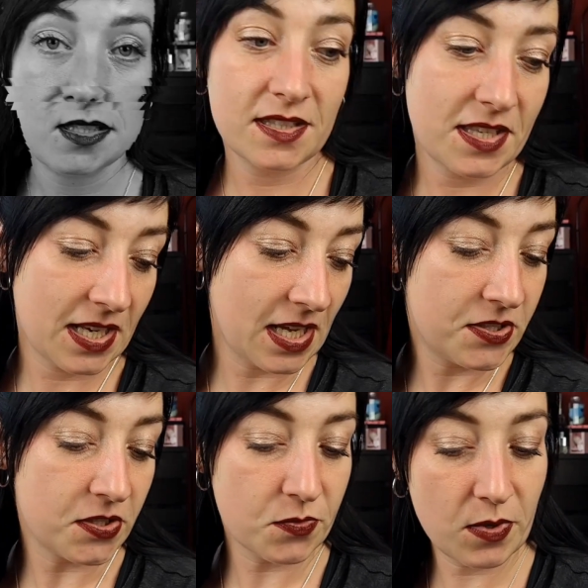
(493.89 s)
Did I
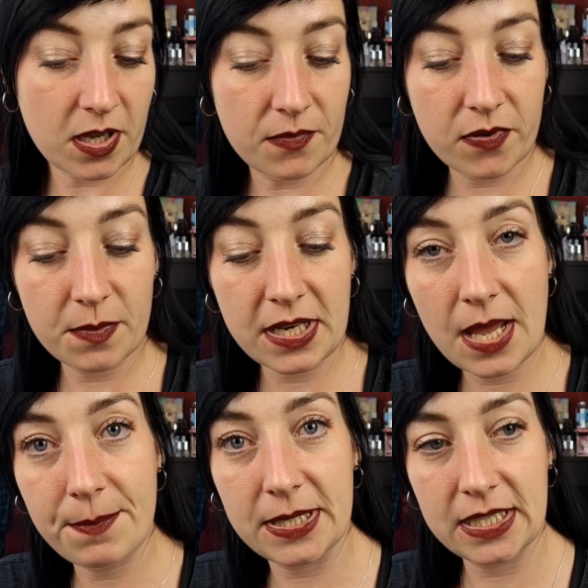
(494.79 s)
just wake up from a
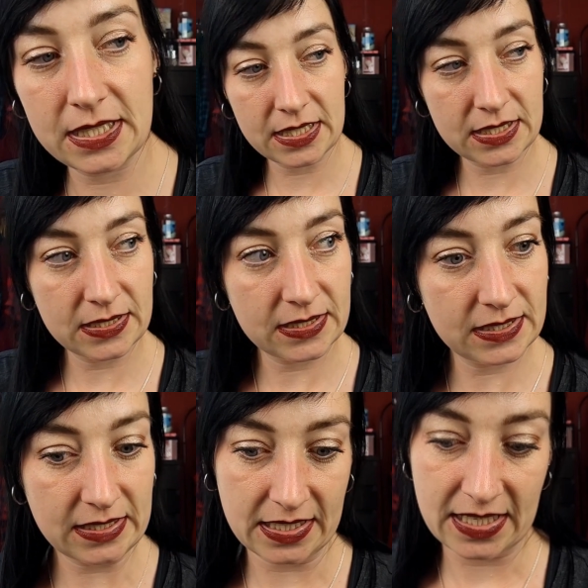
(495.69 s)
nap?
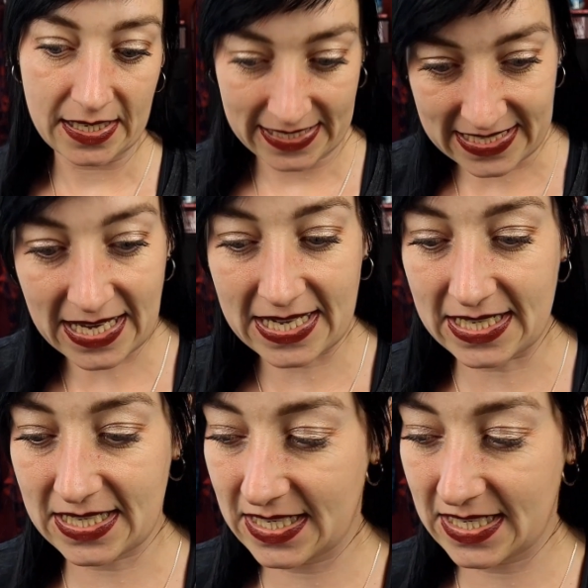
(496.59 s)
Yes, I did.